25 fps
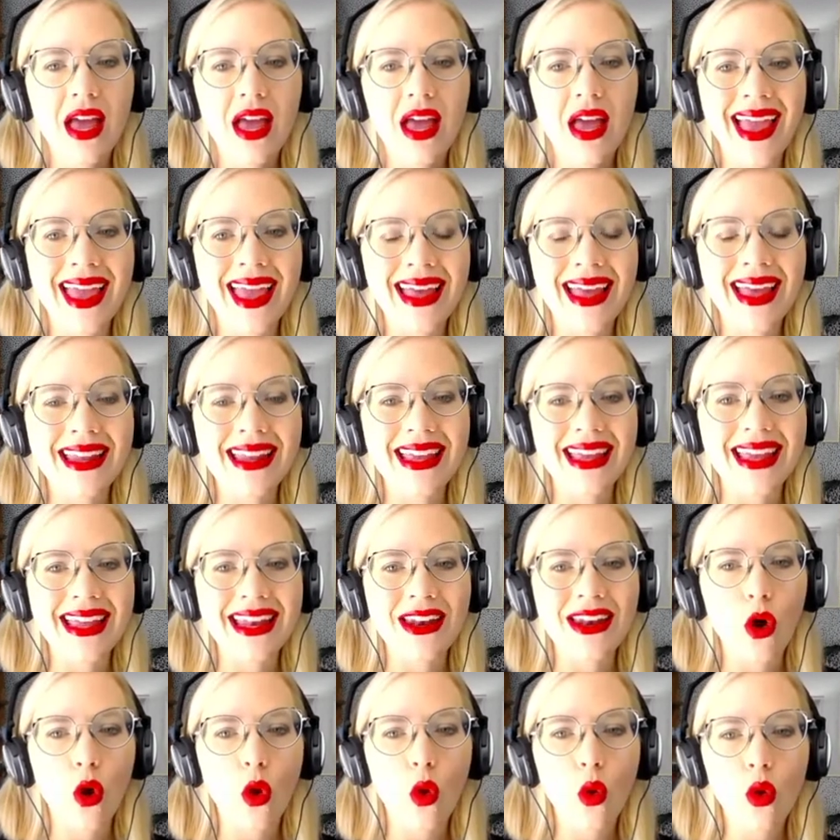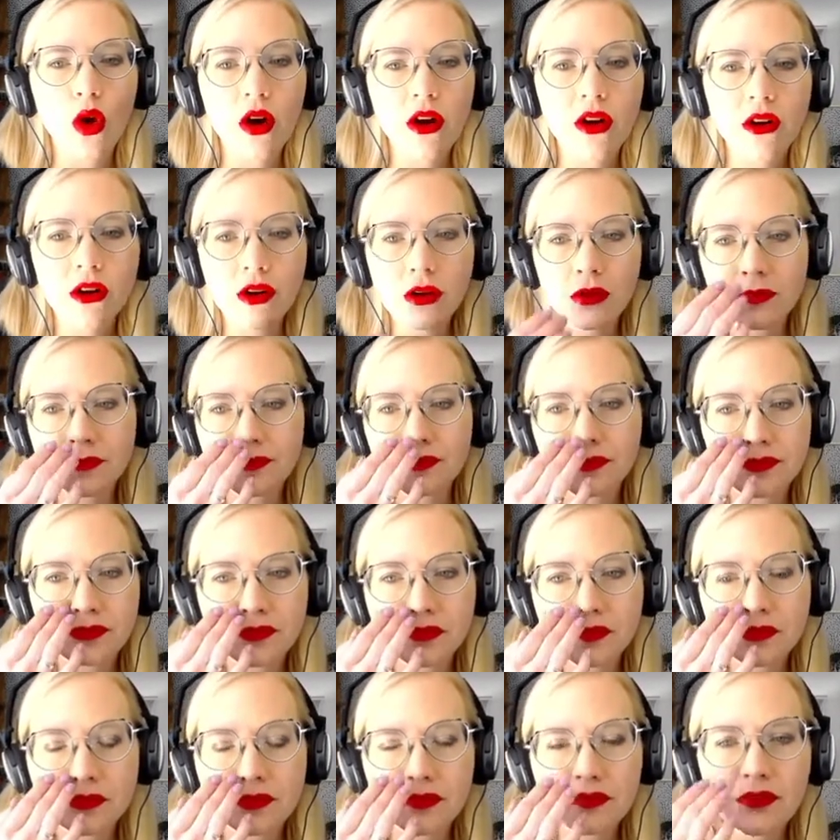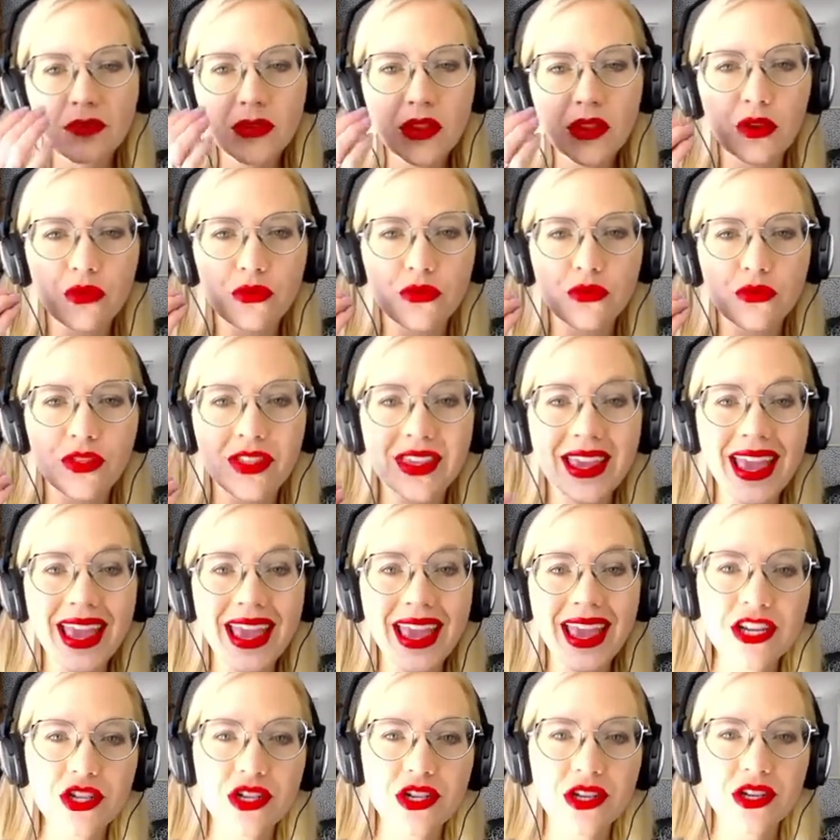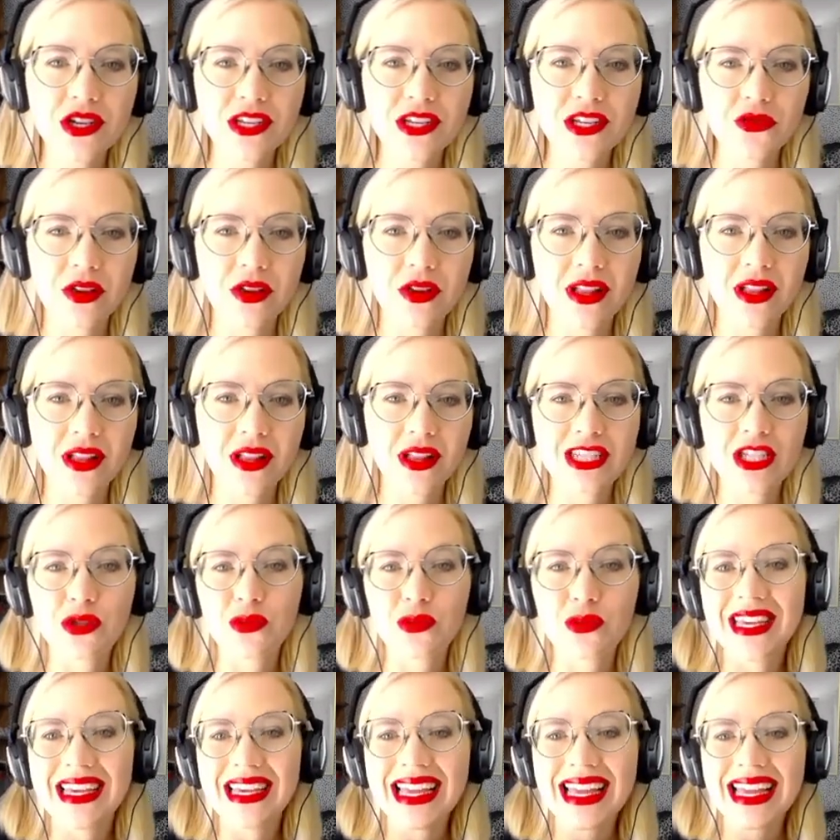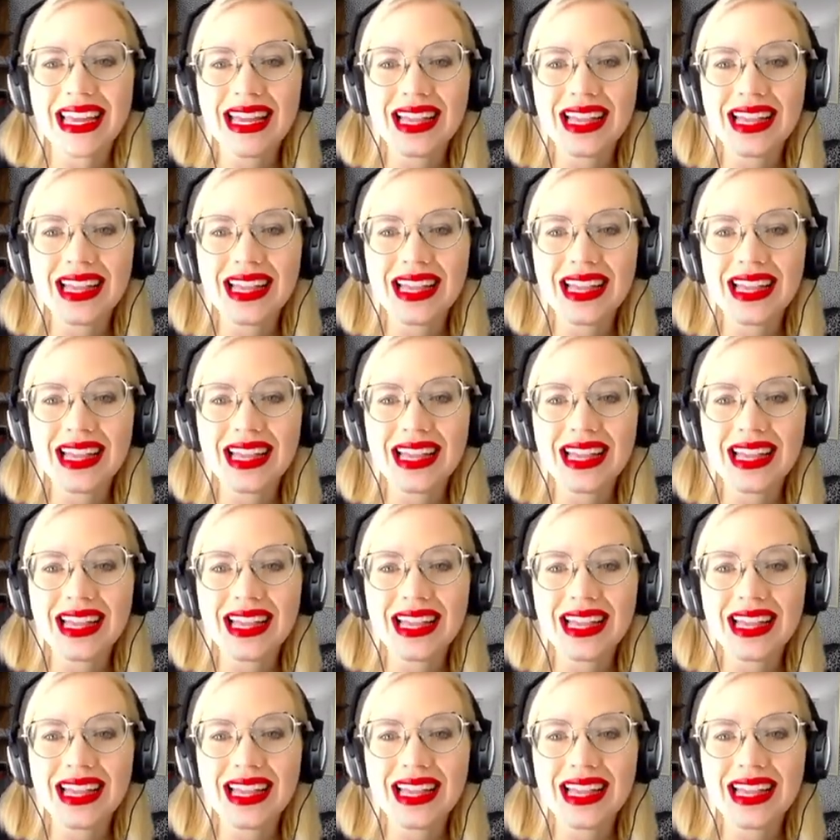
And in order for the ancient Israelites to be